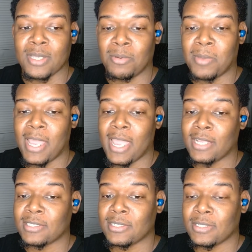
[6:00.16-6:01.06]
of my
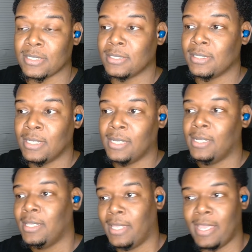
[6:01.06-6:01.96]
exes, and
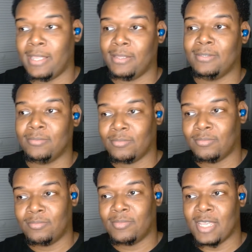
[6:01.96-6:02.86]
like
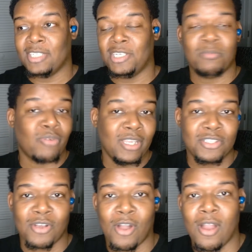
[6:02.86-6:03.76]
that shit breaks
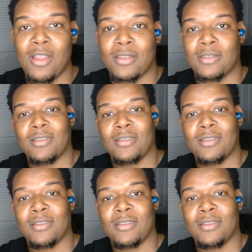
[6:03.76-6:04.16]
your heart.